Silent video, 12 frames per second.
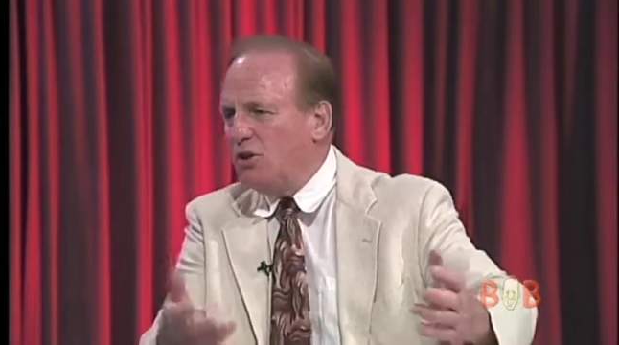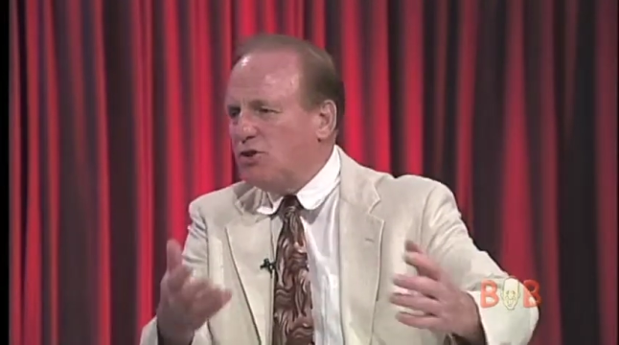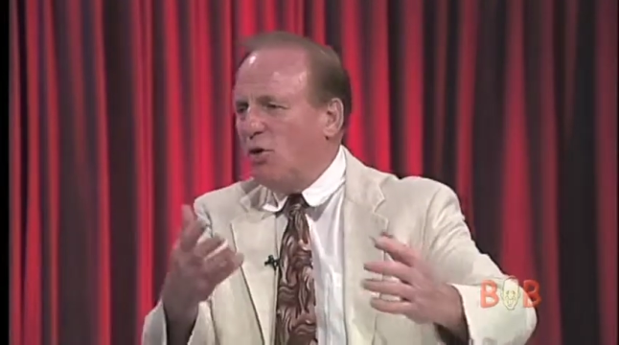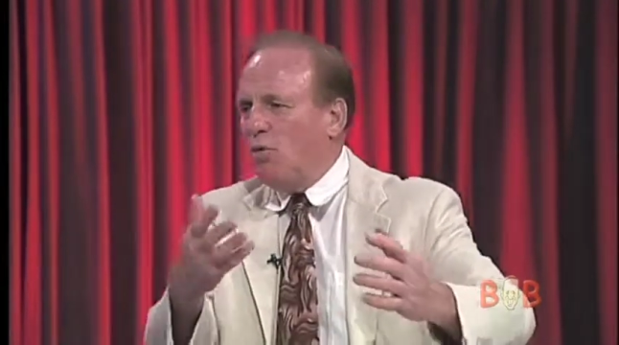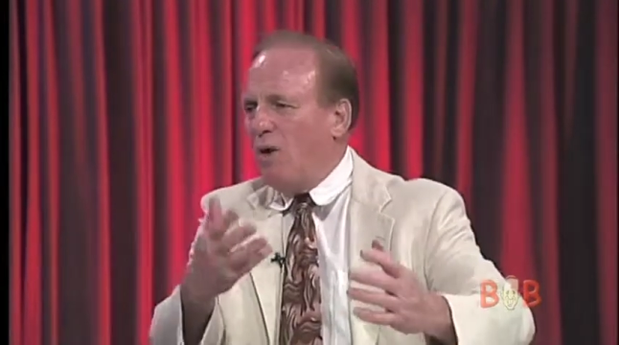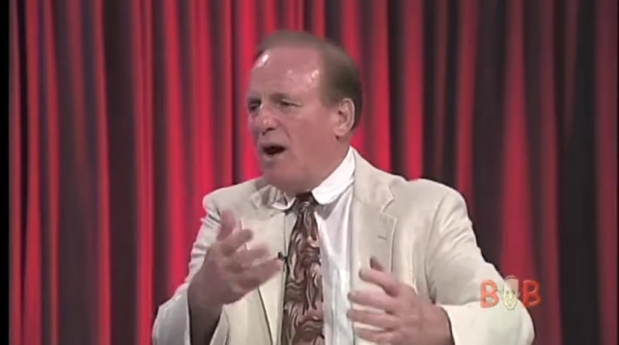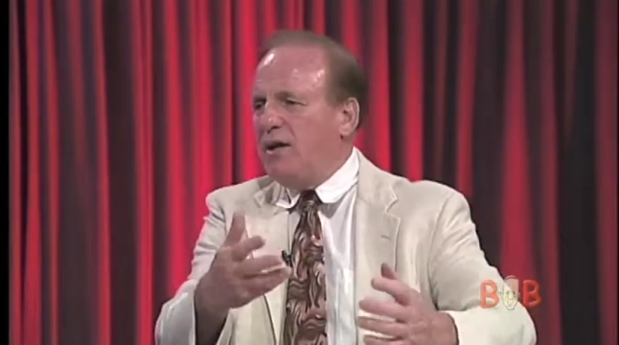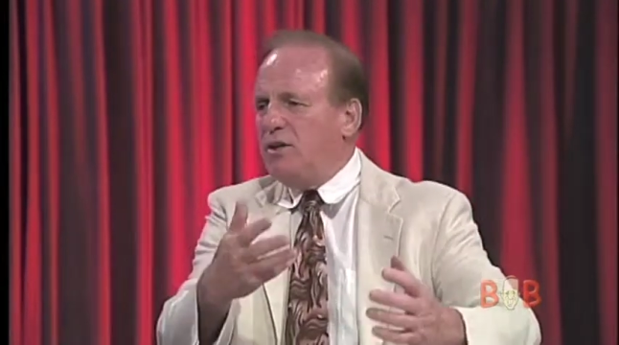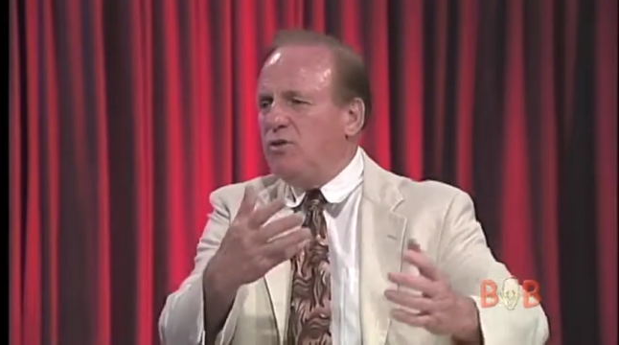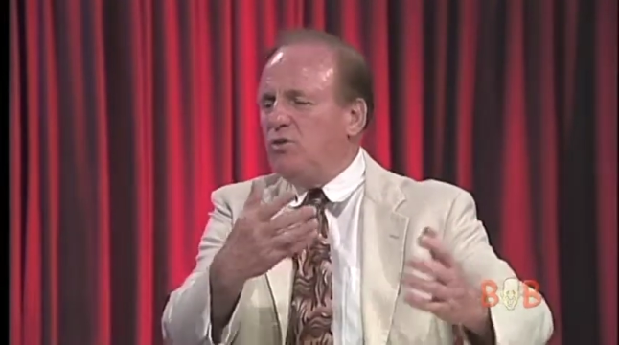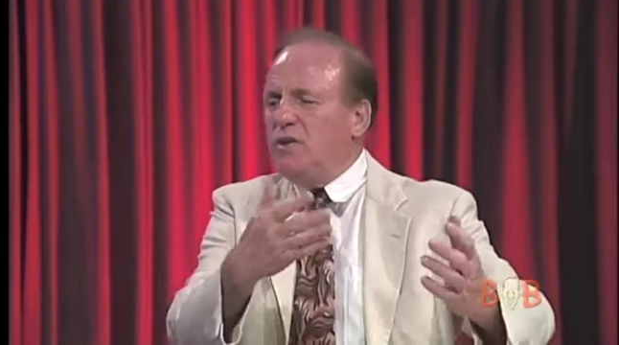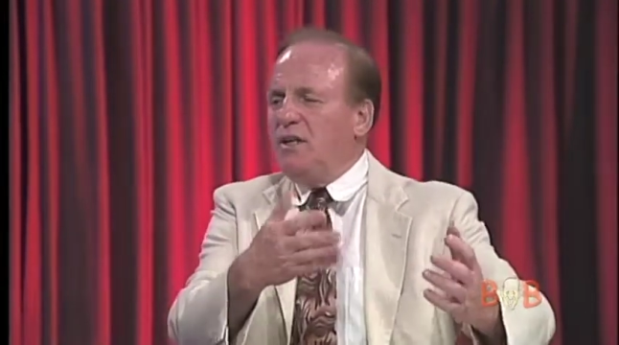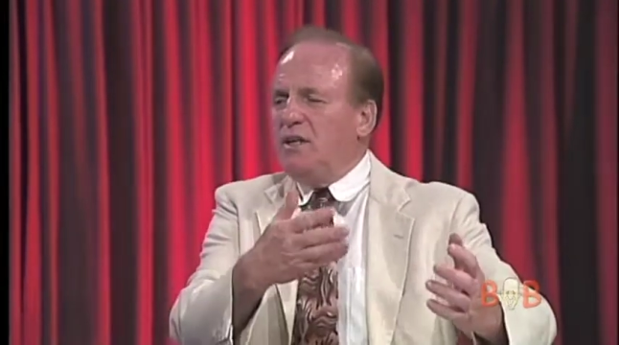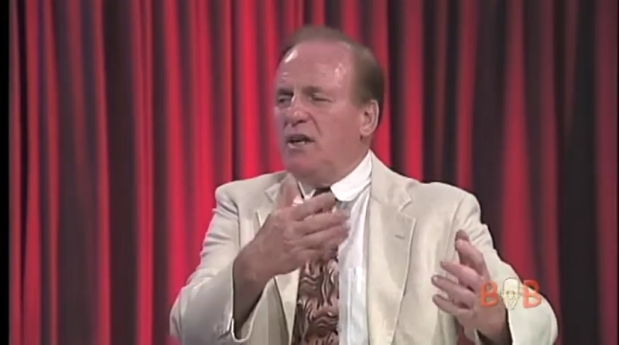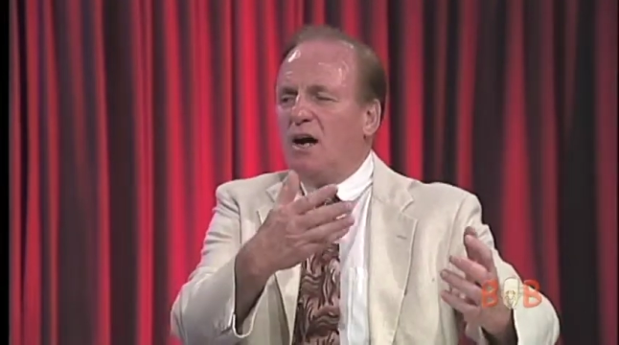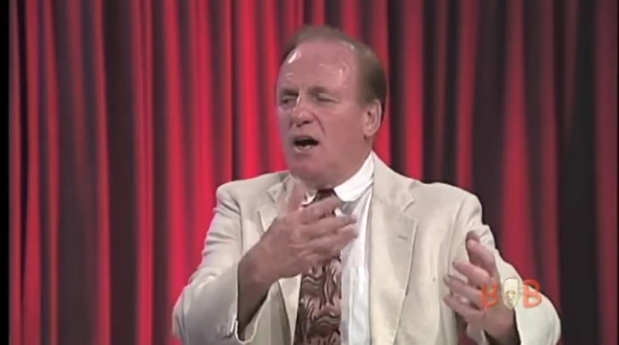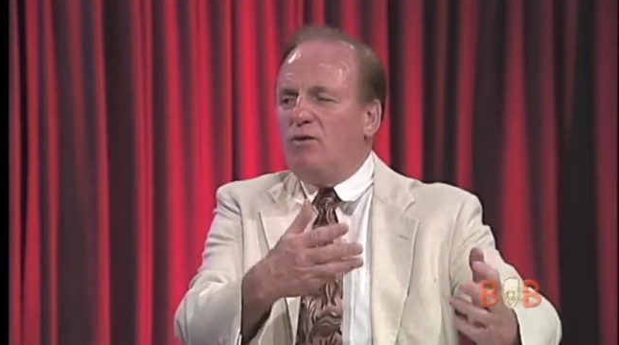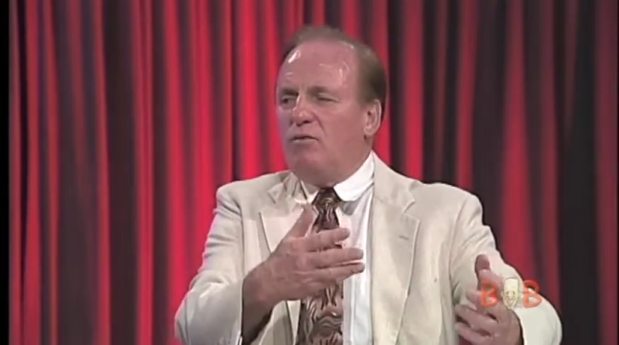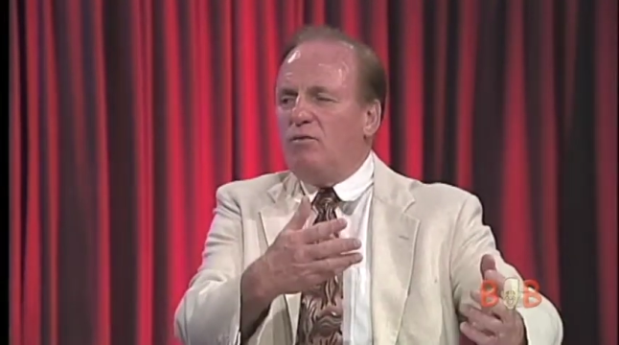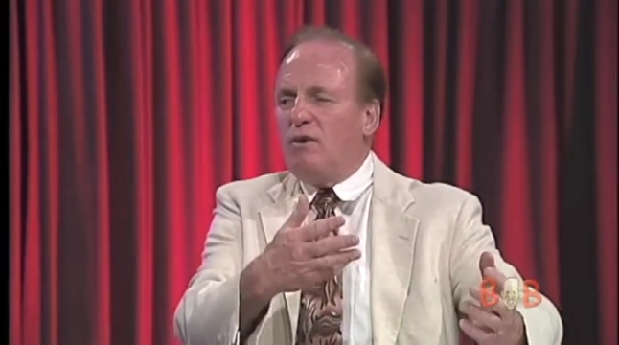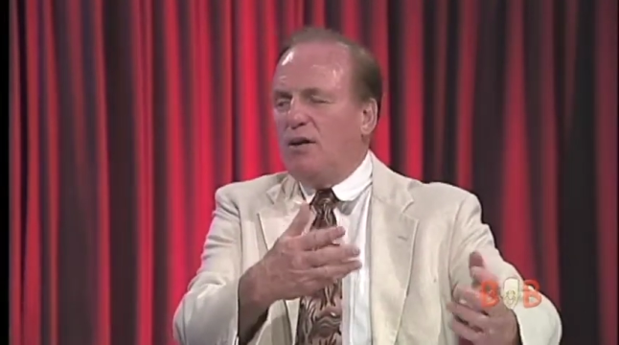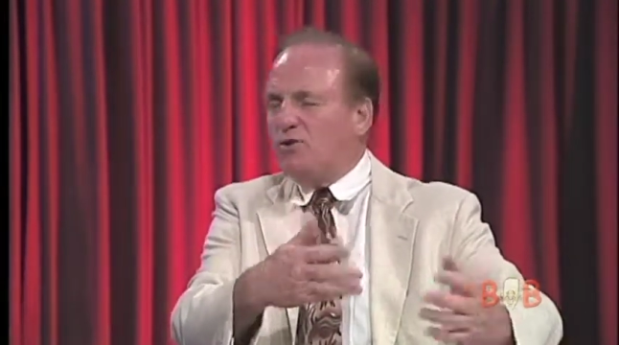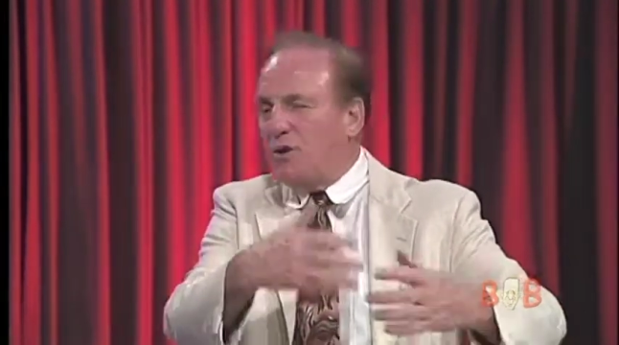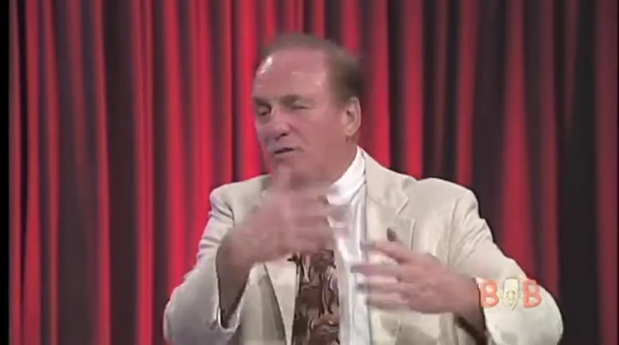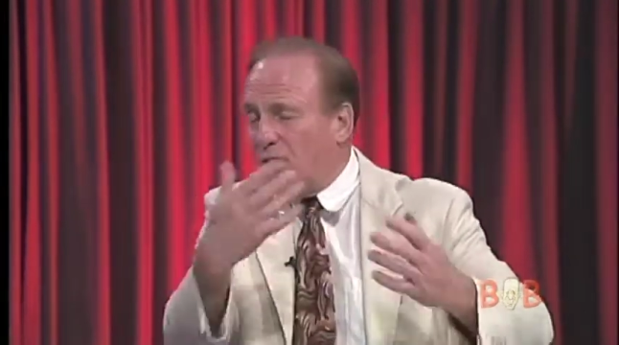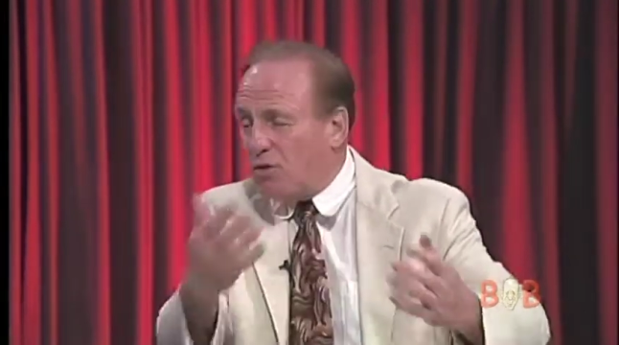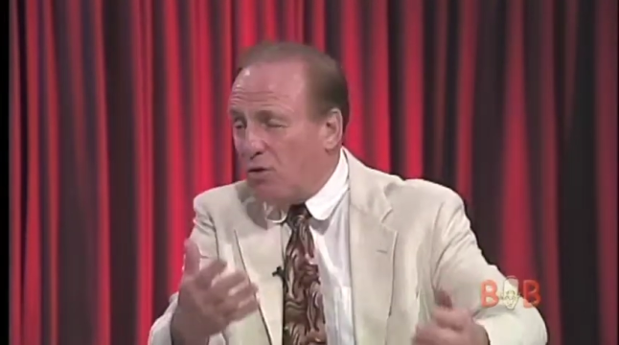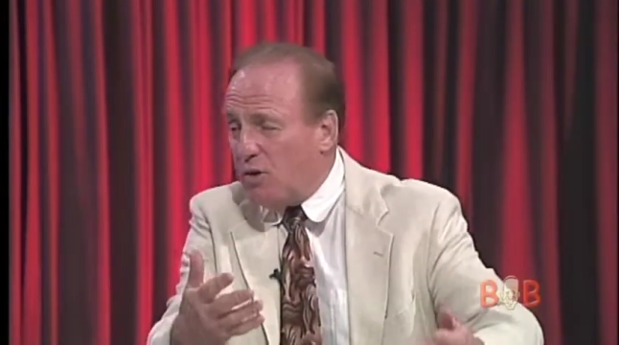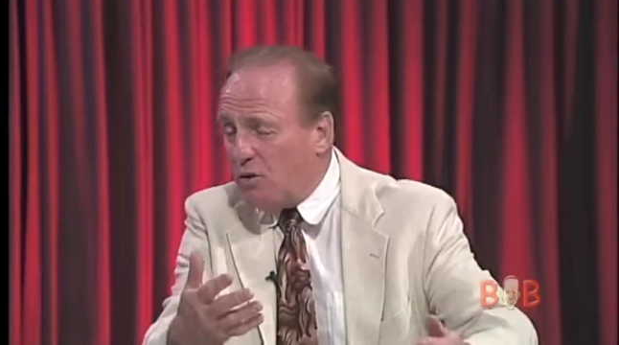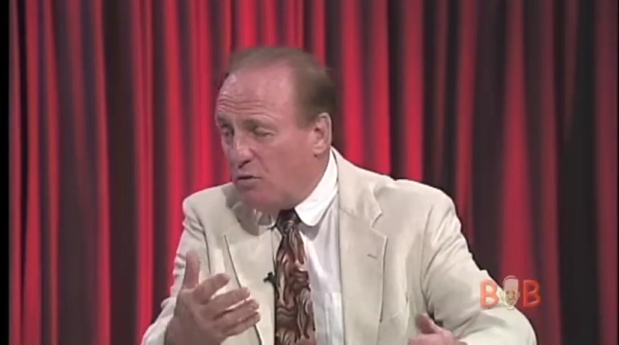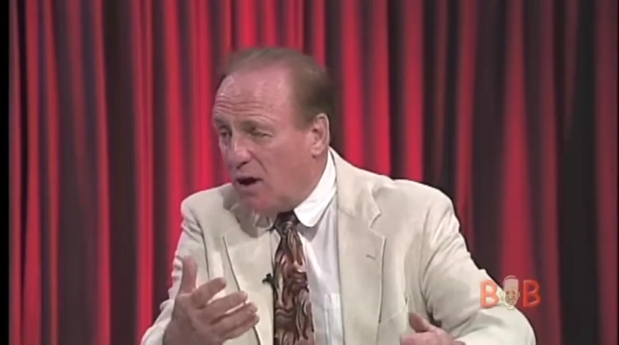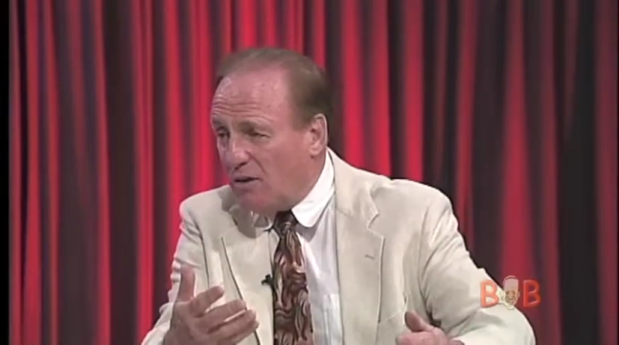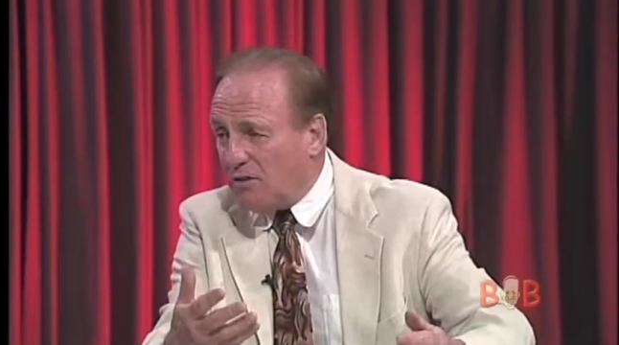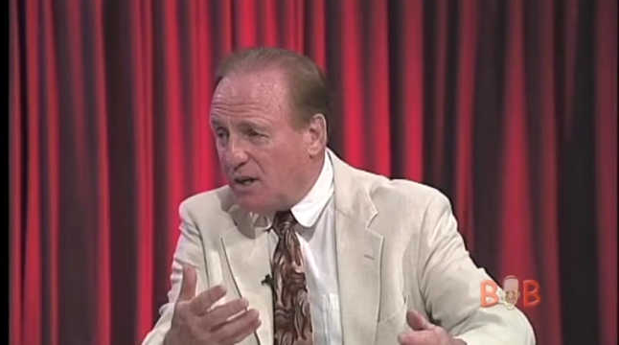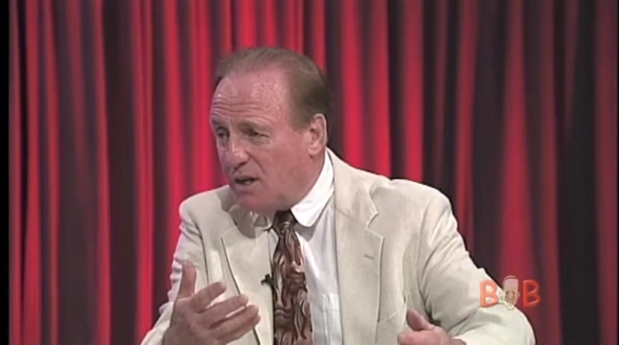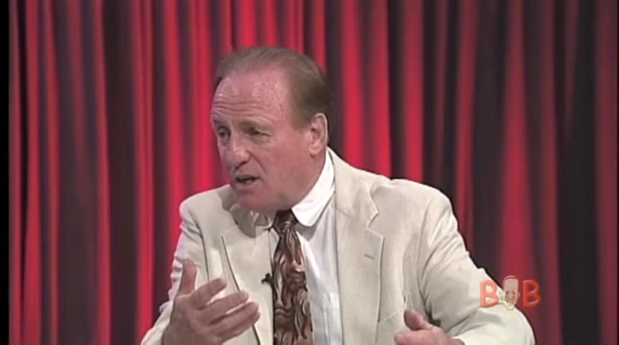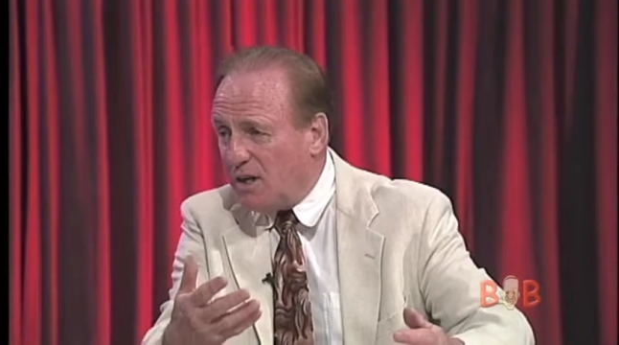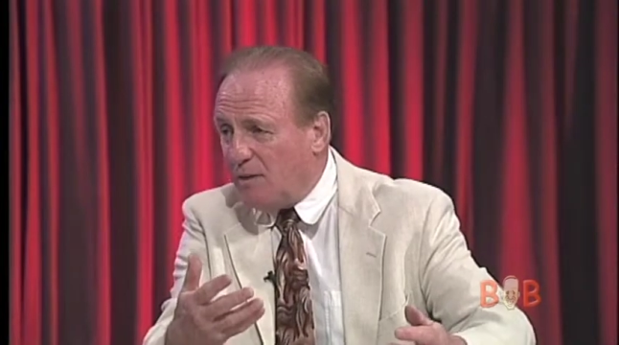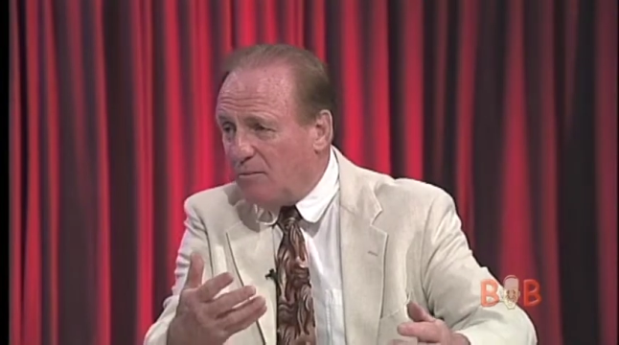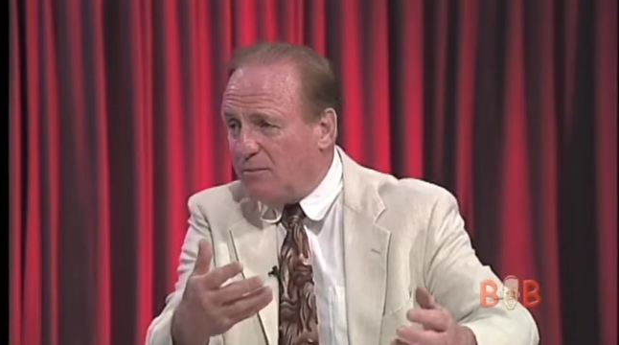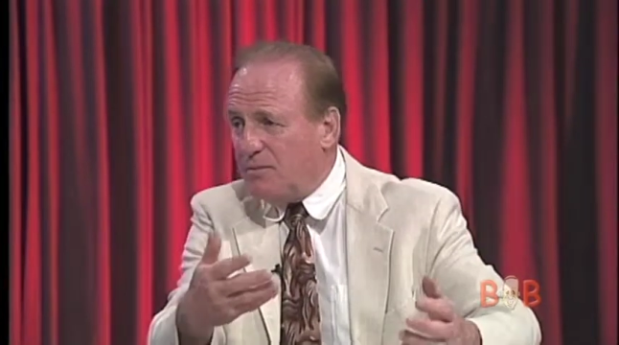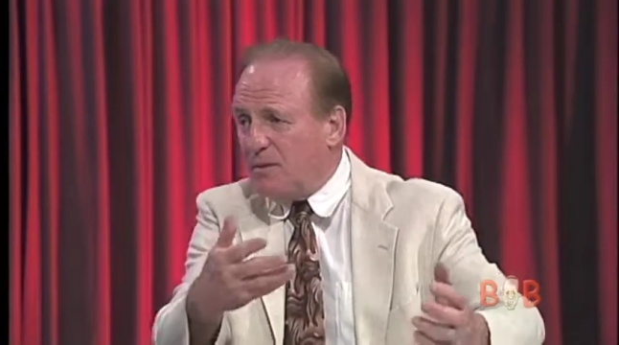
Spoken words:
So why do you need 100 rounds or even 30 rounds in a clip?